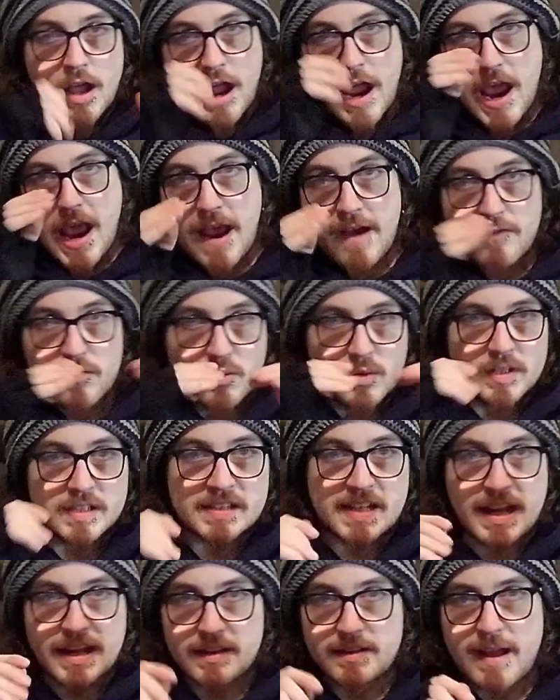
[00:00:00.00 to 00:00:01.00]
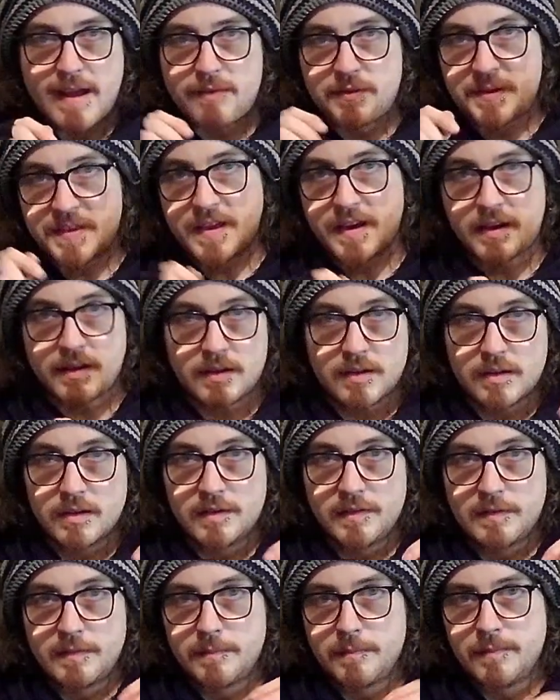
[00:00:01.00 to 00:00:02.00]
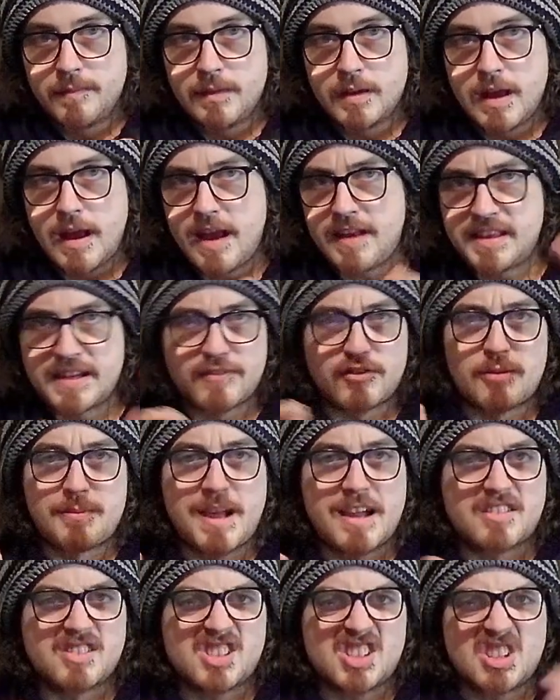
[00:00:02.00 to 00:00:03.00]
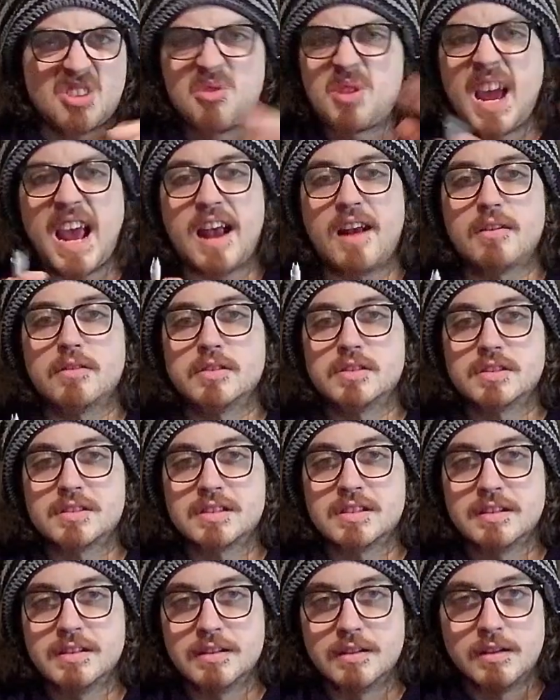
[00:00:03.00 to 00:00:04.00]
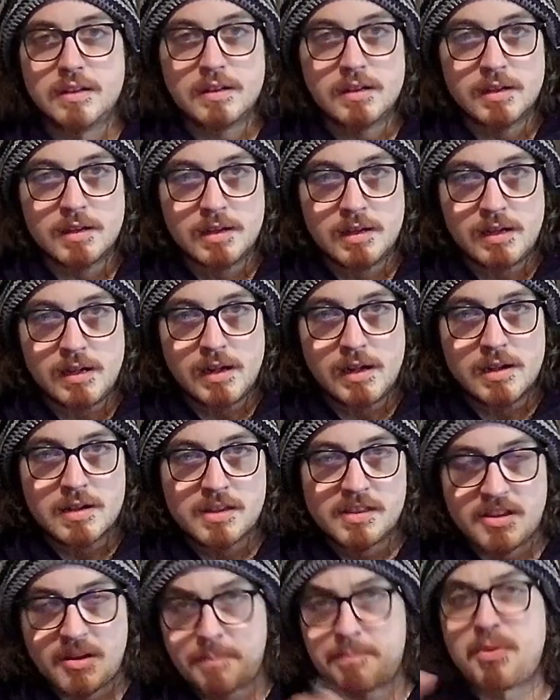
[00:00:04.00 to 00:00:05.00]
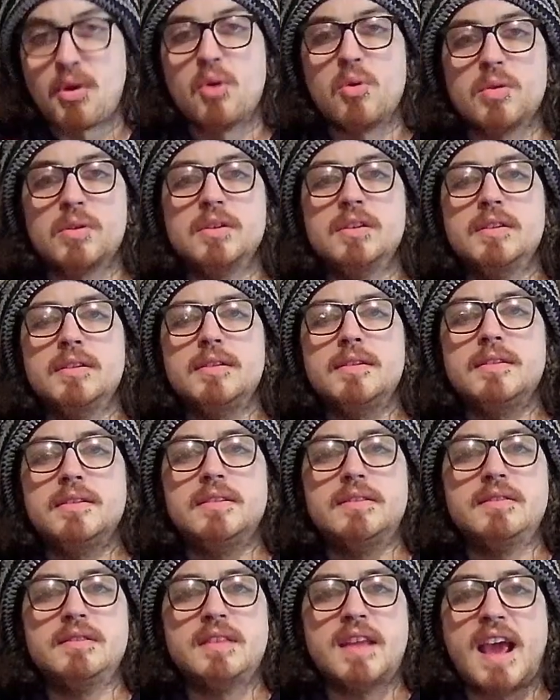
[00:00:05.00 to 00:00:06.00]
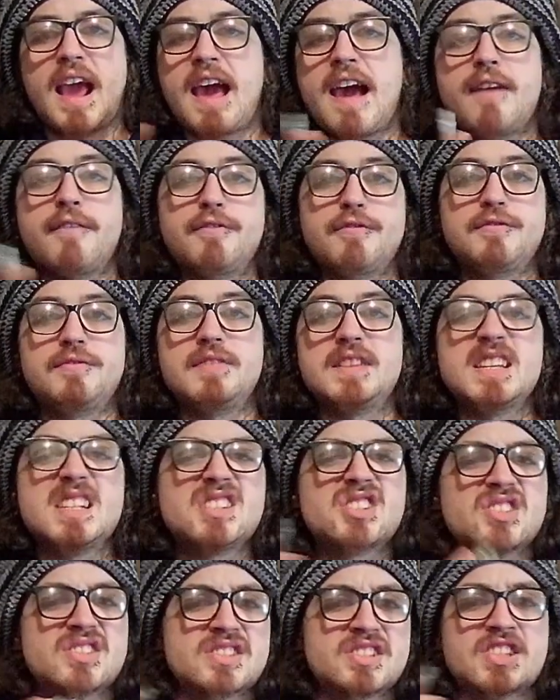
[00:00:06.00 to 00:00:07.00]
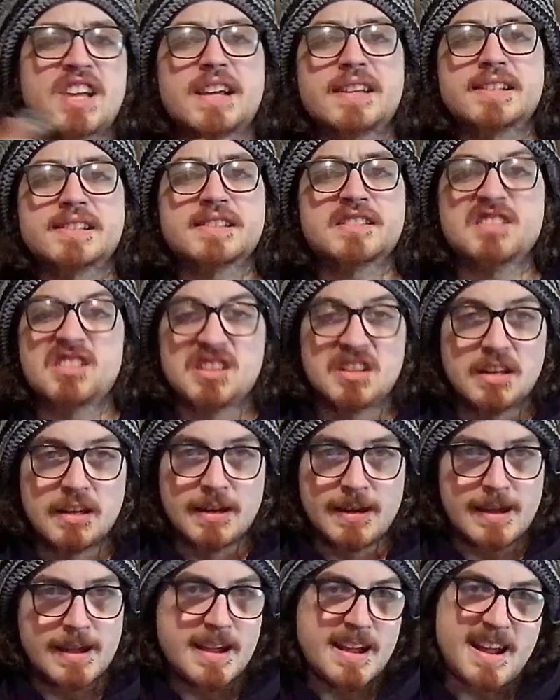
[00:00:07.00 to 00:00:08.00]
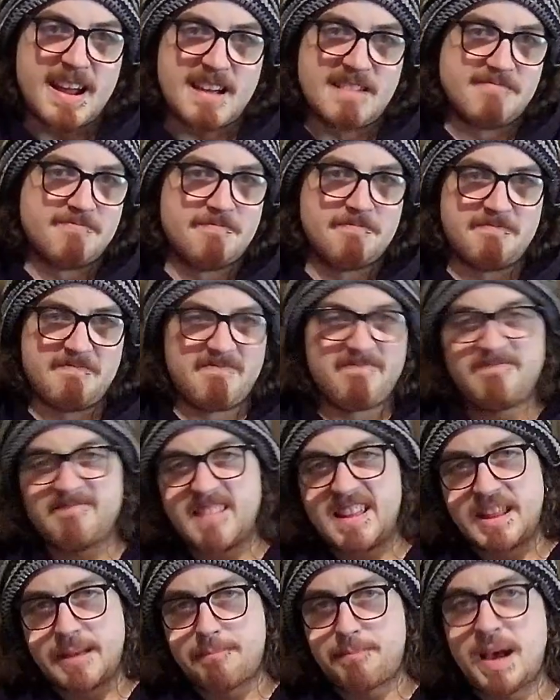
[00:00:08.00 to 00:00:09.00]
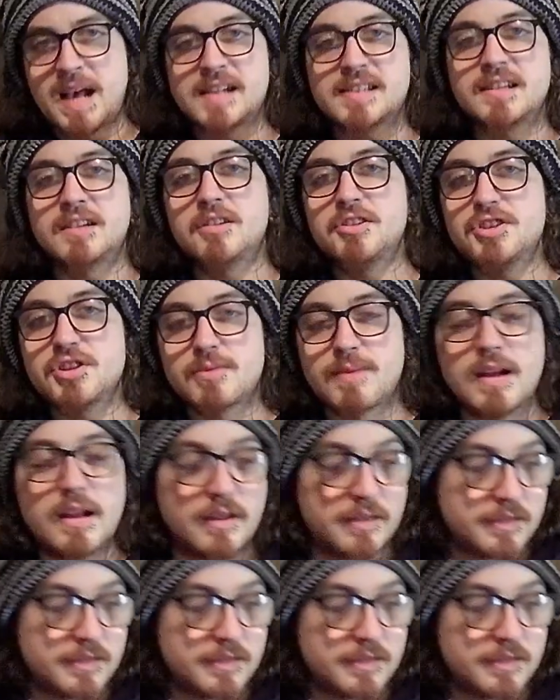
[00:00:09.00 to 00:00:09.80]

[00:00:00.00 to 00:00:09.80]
Everyone is getting everything. Different amounts. Who cares? They're born, they have these sets, and they pass the energy around.